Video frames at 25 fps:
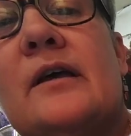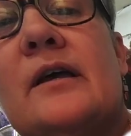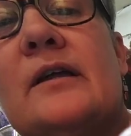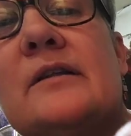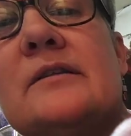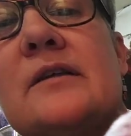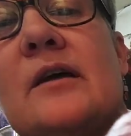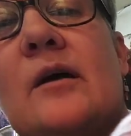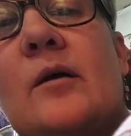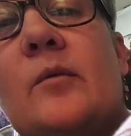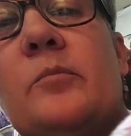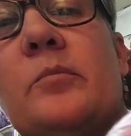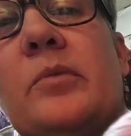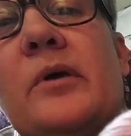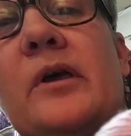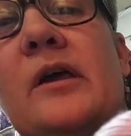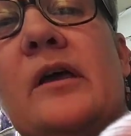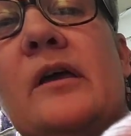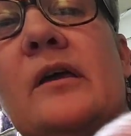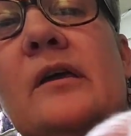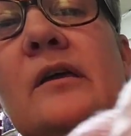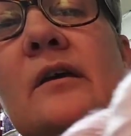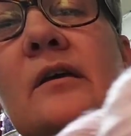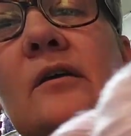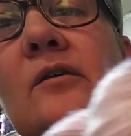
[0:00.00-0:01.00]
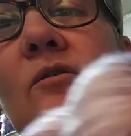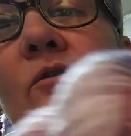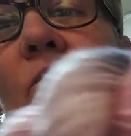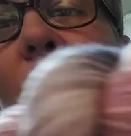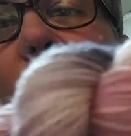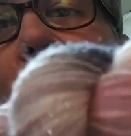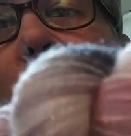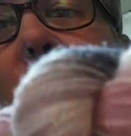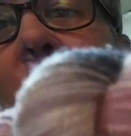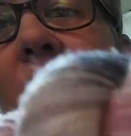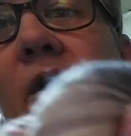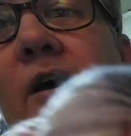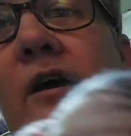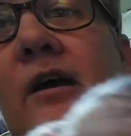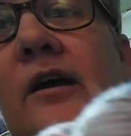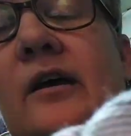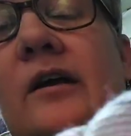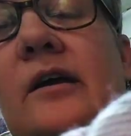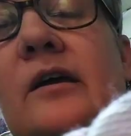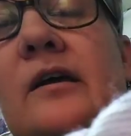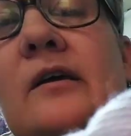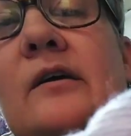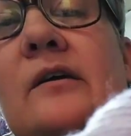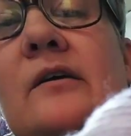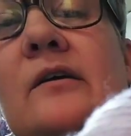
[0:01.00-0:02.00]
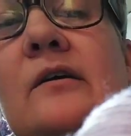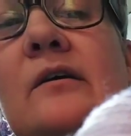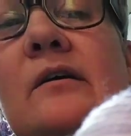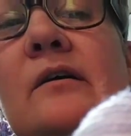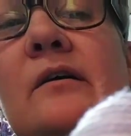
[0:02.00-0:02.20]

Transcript: It's got pink and gray.